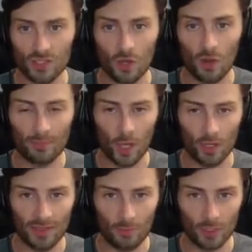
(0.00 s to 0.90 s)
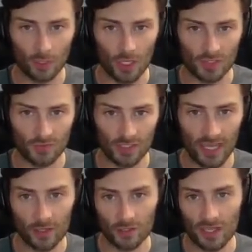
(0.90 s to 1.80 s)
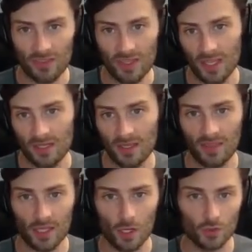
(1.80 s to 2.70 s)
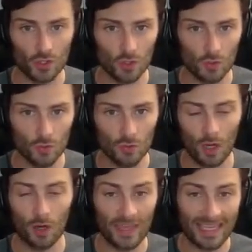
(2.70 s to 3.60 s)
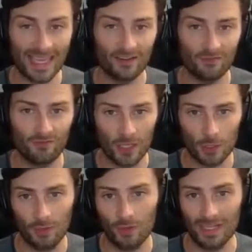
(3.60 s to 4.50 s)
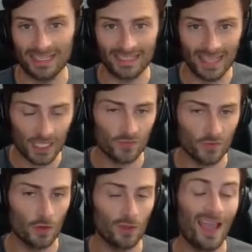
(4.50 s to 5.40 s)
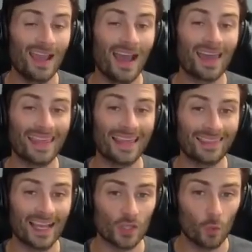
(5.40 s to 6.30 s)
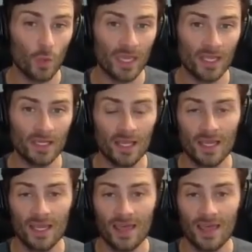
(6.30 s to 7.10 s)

So I'm calling that one a loss for the Gators. Then they they get Vanderbilt in Gainesville. I think that's a win.